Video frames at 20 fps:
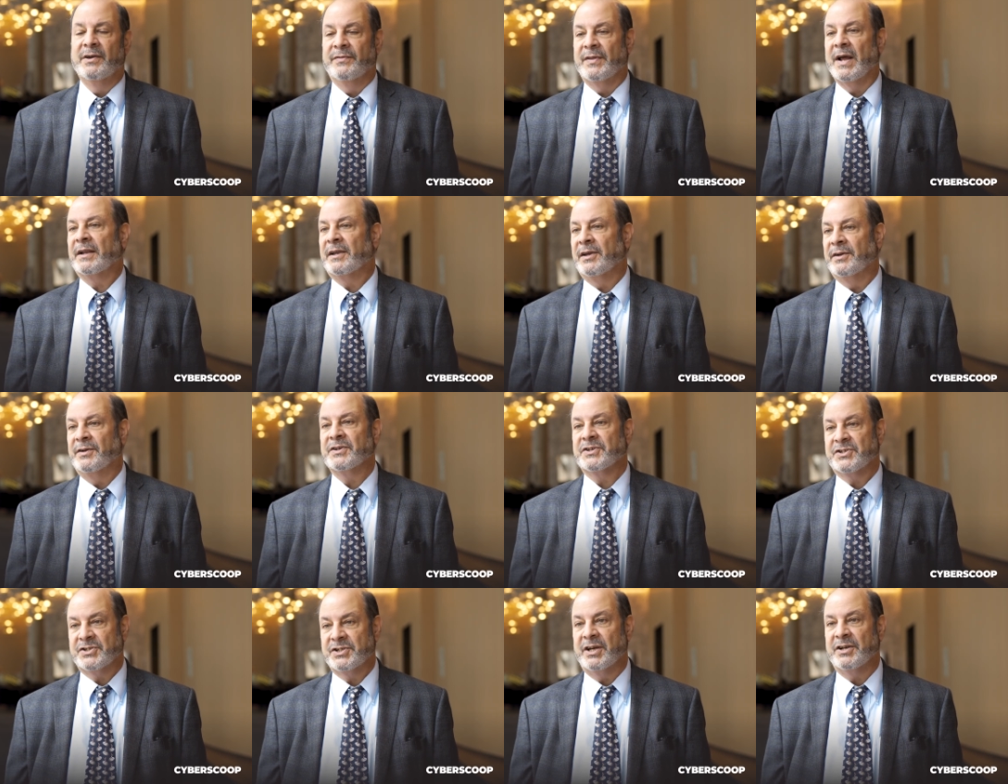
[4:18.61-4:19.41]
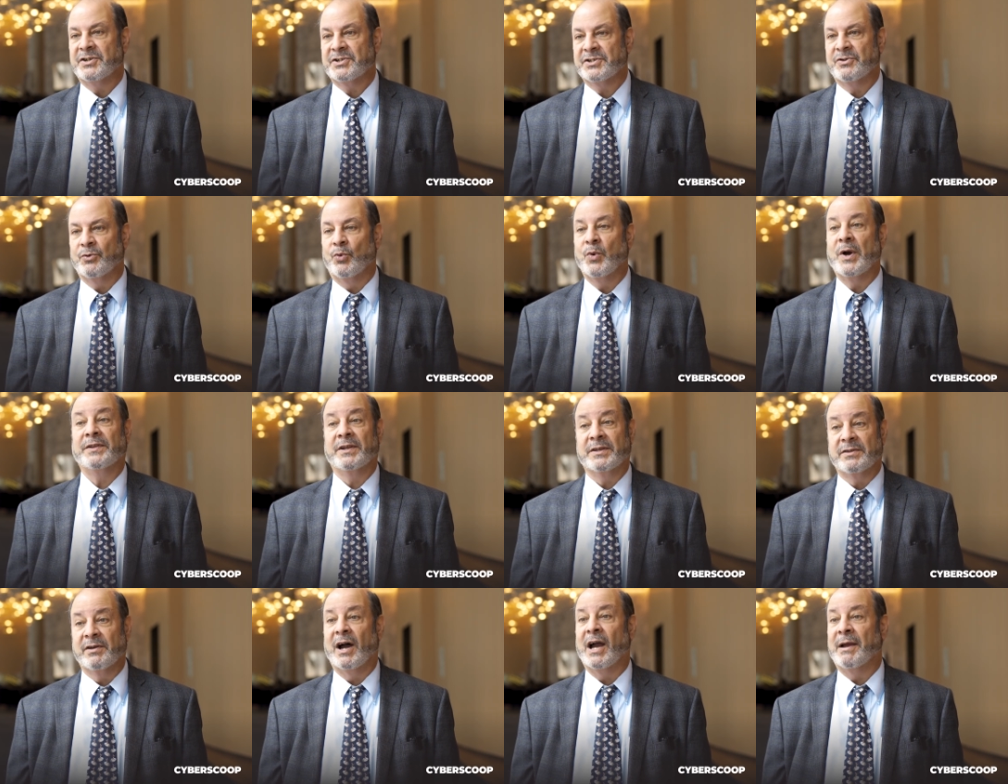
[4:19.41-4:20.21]
that can assist when
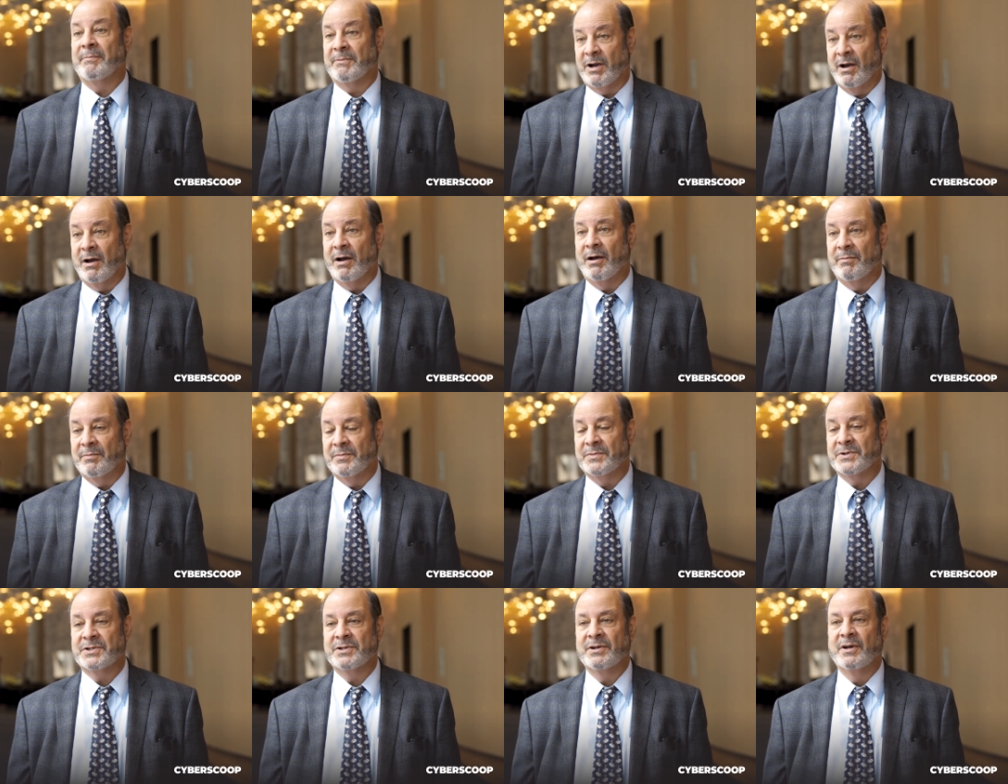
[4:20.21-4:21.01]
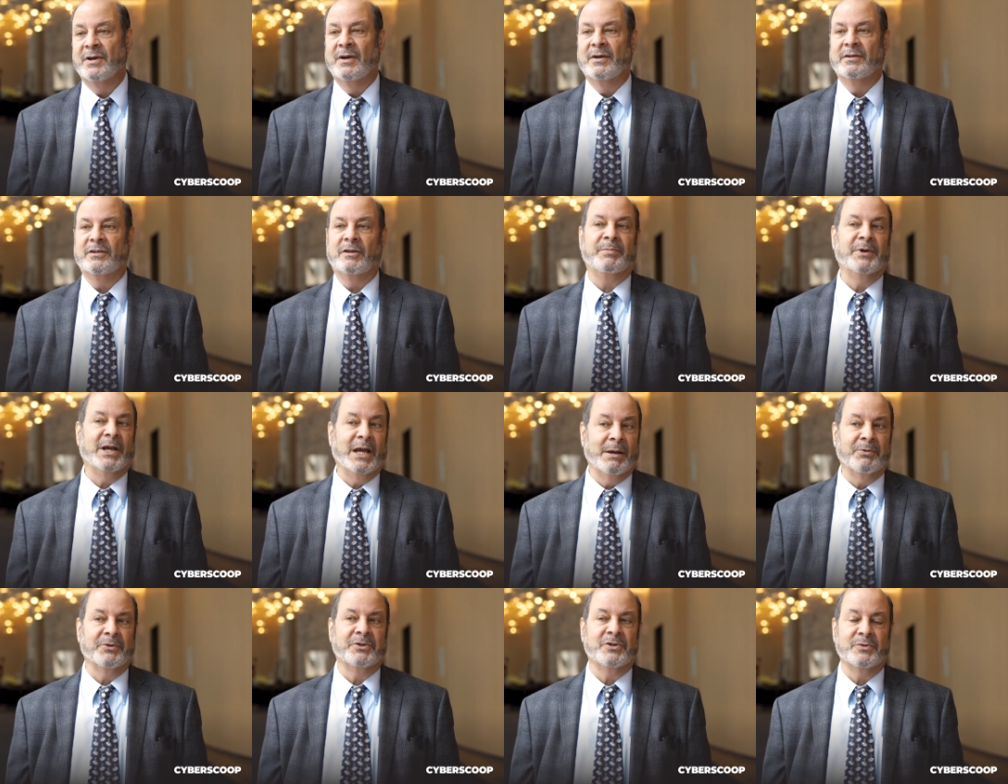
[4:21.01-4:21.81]
the time comes to be
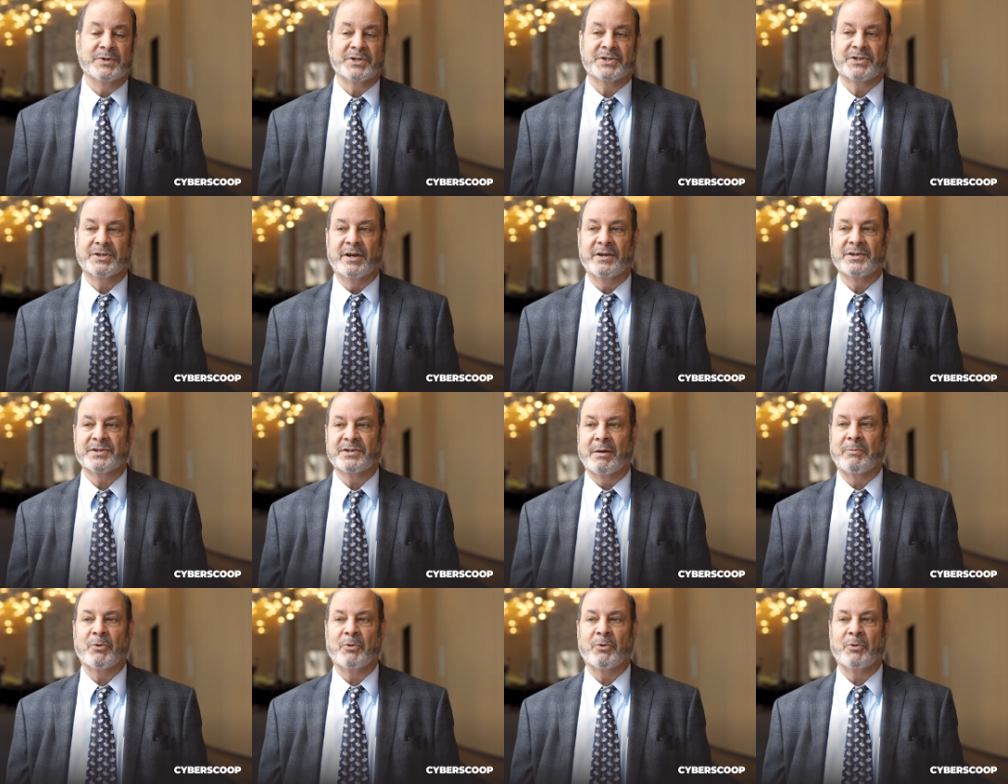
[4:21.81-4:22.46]
able to assist.